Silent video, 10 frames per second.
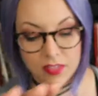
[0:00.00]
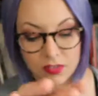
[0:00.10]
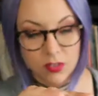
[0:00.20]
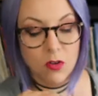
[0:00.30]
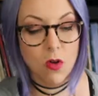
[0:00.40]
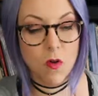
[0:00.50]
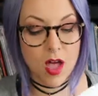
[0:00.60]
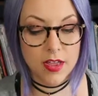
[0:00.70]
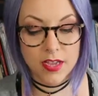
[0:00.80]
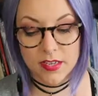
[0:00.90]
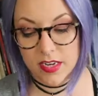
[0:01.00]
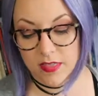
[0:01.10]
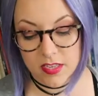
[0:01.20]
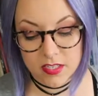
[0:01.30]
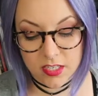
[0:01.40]
got their logo on it,
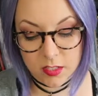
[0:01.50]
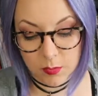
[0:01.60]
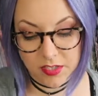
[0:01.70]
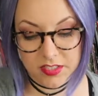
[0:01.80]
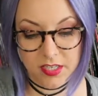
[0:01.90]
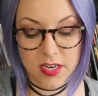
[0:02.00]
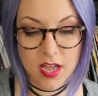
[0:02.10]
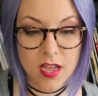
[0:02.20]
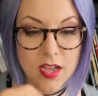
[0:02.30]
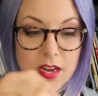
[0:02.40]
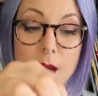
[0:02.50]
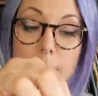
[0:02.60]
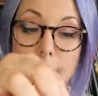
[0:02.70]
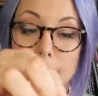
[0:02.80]
and this is printed on